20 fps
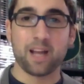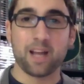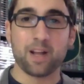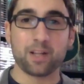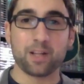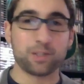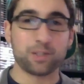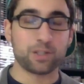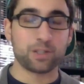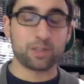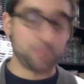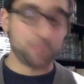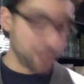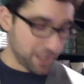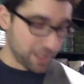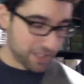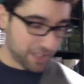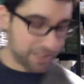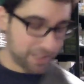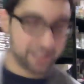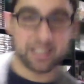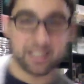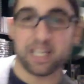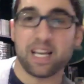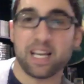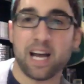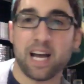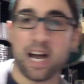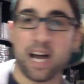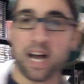just because
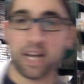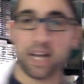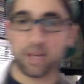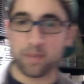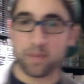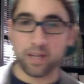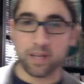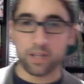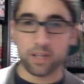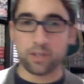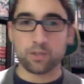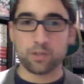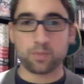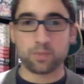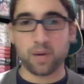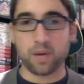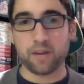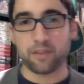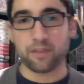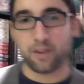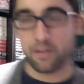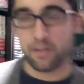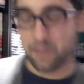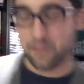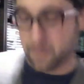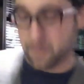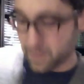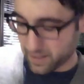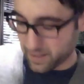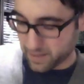I can make a huge profit off
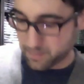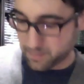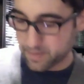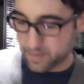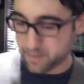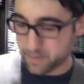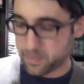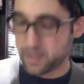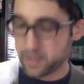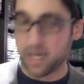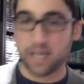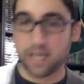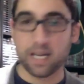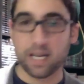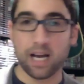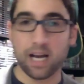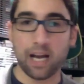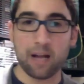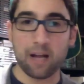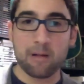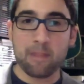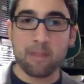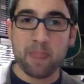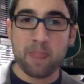it. I'm not gonna be that guy.